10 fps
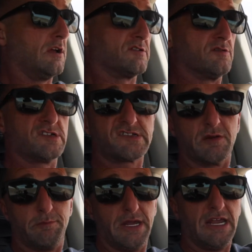So just
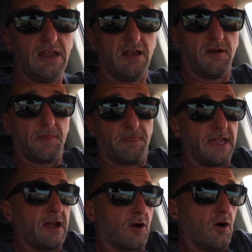to be
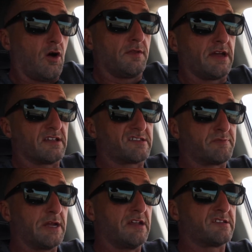there on that
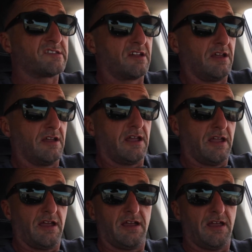space
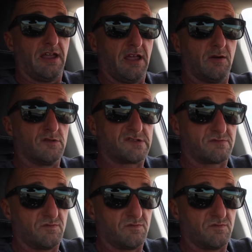it was